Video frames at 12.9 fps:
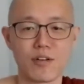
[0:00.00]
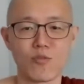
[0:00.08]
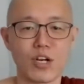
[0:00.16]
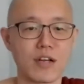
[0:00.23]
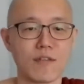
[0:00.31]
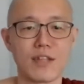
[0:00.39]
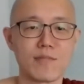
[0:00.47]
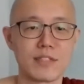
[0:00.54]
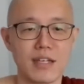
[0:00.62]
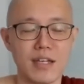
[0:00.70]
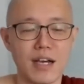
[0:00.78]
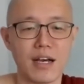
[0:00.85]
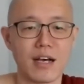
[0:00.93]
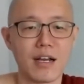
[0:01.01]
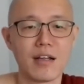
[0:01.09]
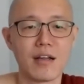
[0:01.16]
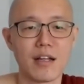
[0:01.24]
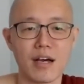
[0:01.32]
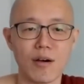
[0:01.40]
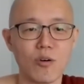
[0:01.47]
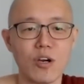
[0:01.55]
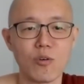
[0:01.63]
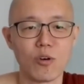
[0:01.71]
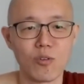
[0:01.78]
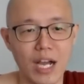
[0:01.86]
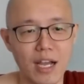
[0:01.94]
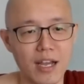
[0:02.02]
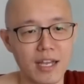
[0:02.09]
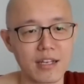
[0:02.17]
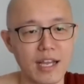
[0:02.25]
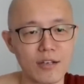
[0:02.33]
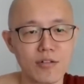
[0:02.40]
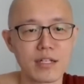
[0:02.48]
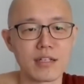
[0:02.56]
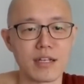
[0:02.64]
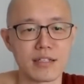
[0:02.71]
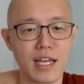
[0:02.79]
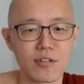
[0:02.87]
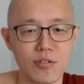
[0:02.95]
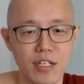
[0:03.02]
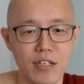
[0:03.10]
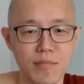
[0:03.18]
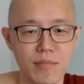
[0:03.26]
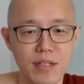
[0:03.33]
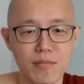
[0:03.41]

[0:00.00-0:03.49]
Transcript: one of them say, I go and attend to him